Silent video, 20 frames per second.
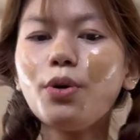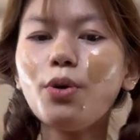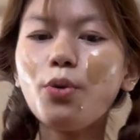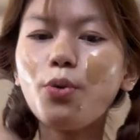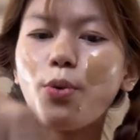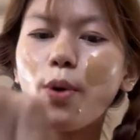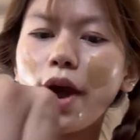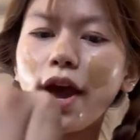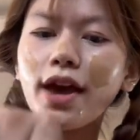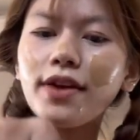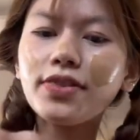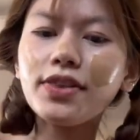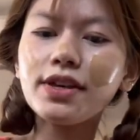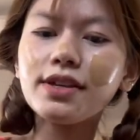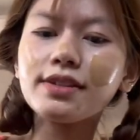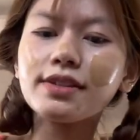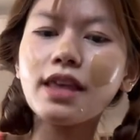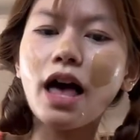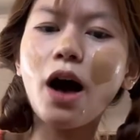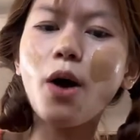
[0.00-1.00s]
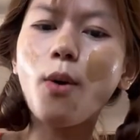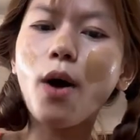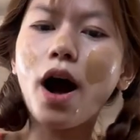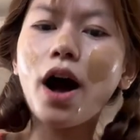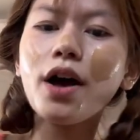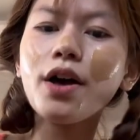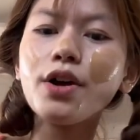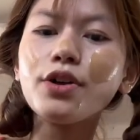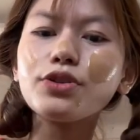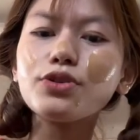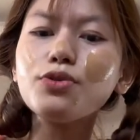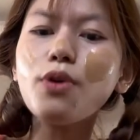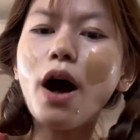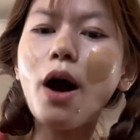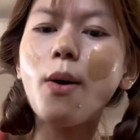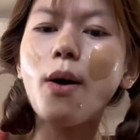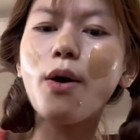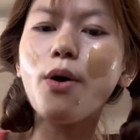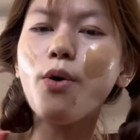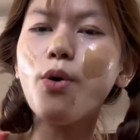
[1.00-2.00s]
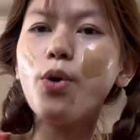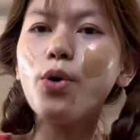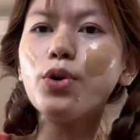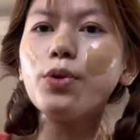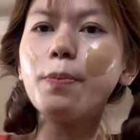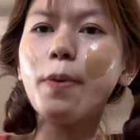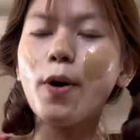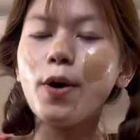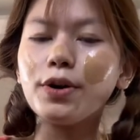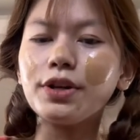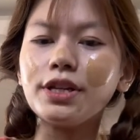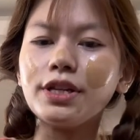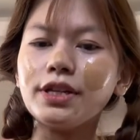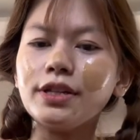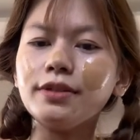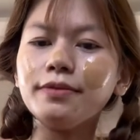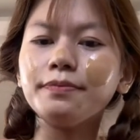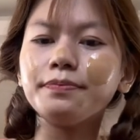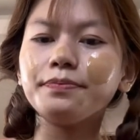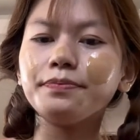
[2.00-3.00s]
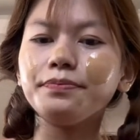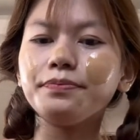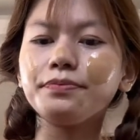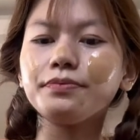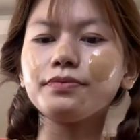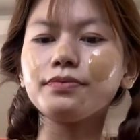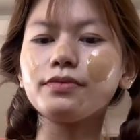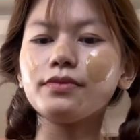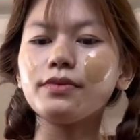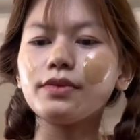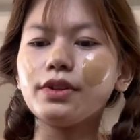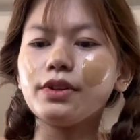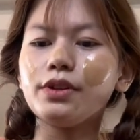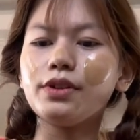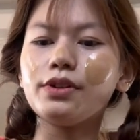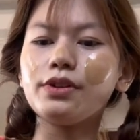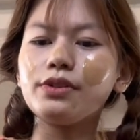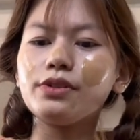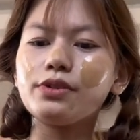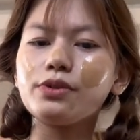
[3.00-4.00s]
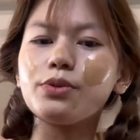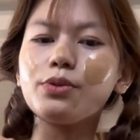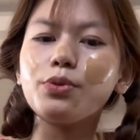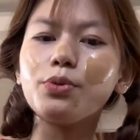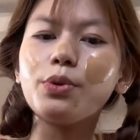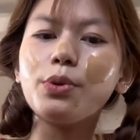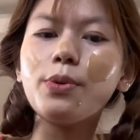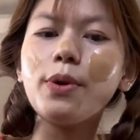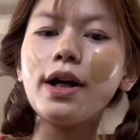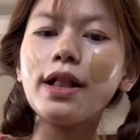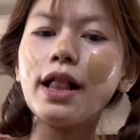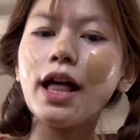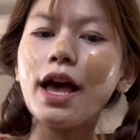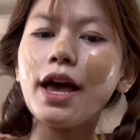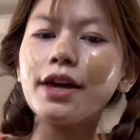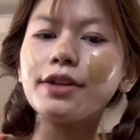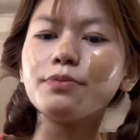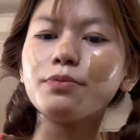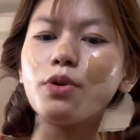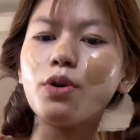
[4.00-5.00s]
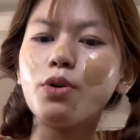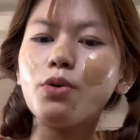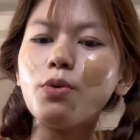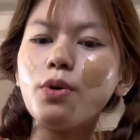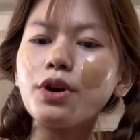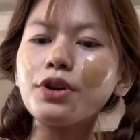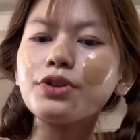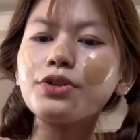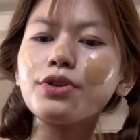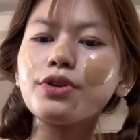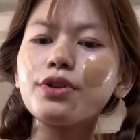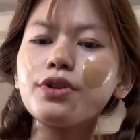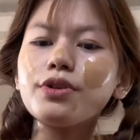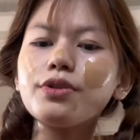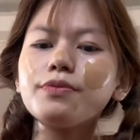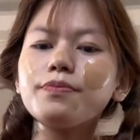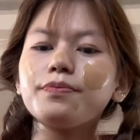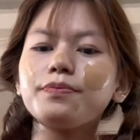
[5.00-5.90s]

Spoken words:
wear this do our whole body. So we will add more water.